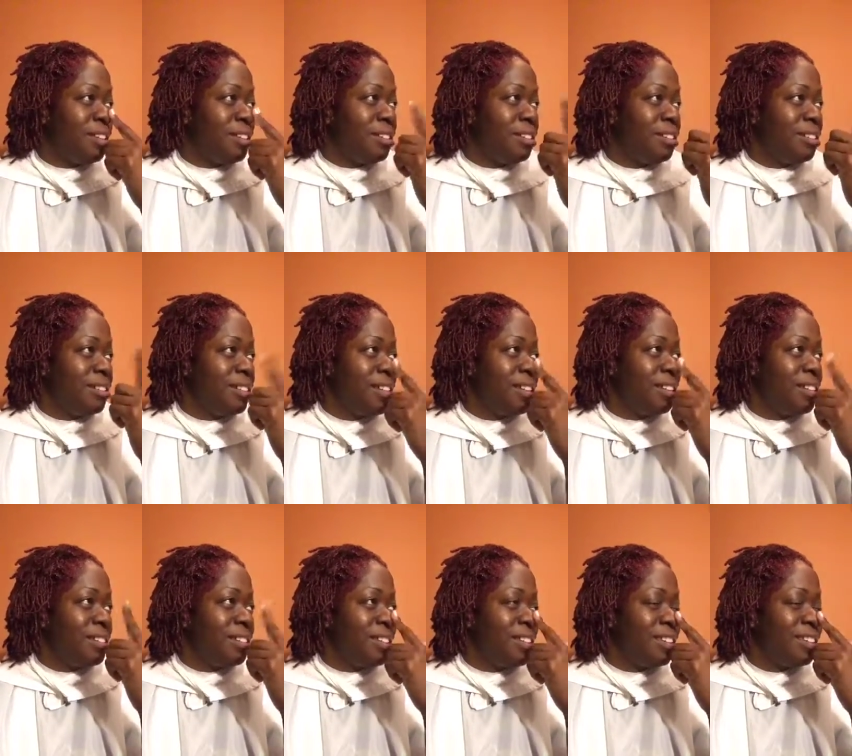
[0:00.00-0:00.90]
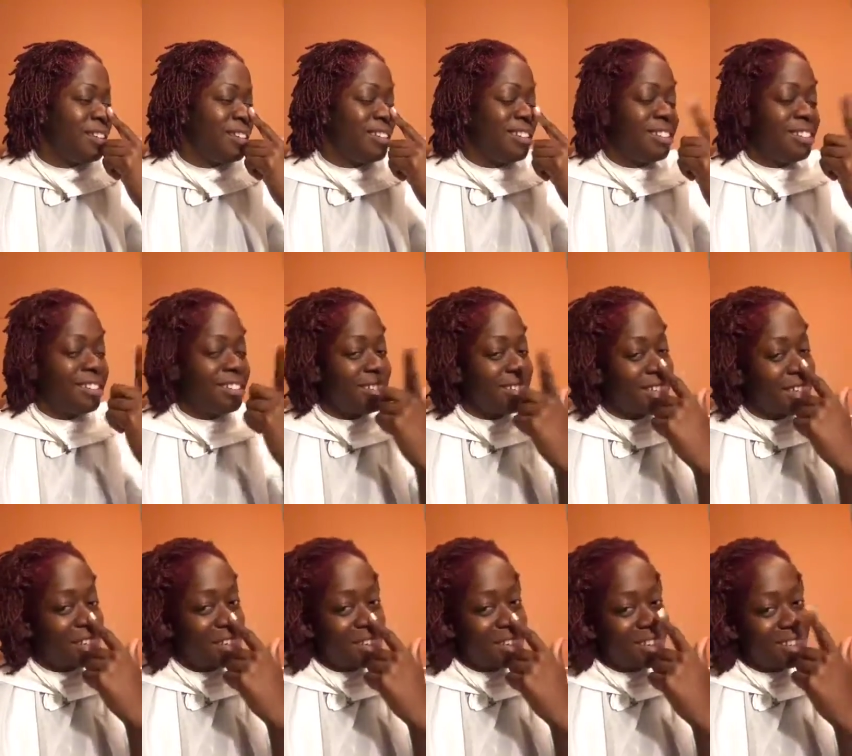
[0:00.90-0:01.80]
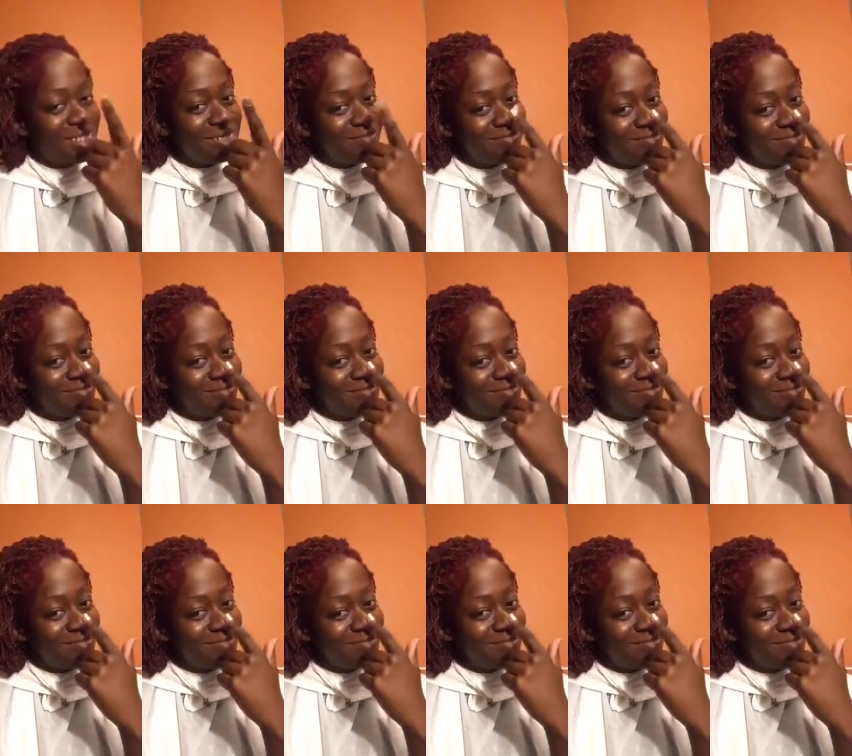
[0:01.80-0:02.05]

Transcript: No, think, yeah. think. It's in Winnie